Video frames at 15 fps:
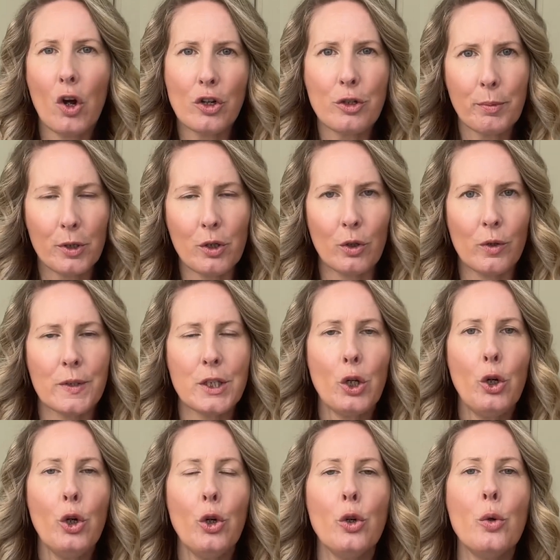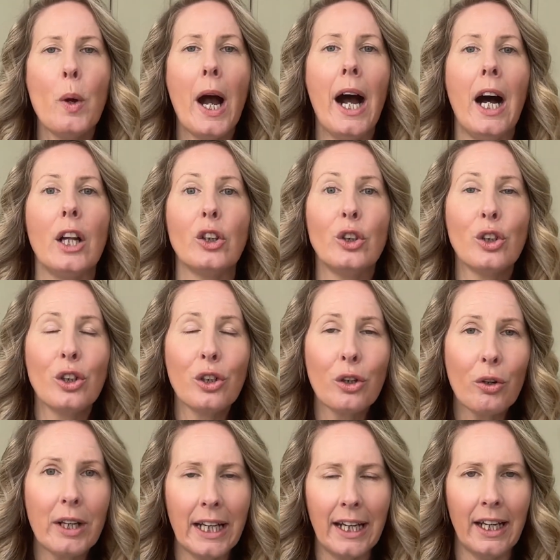entrepreneurs who are
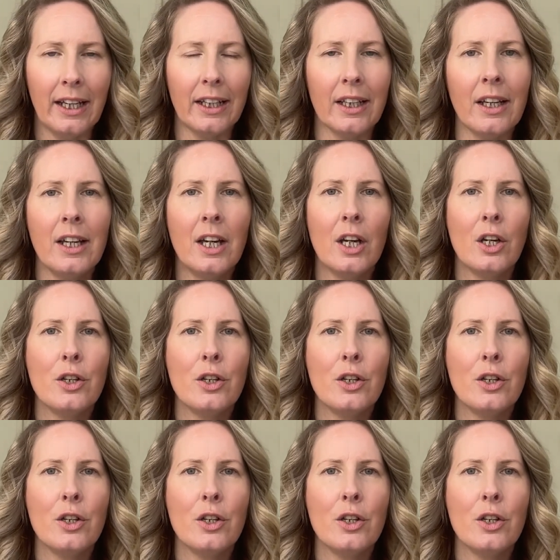looking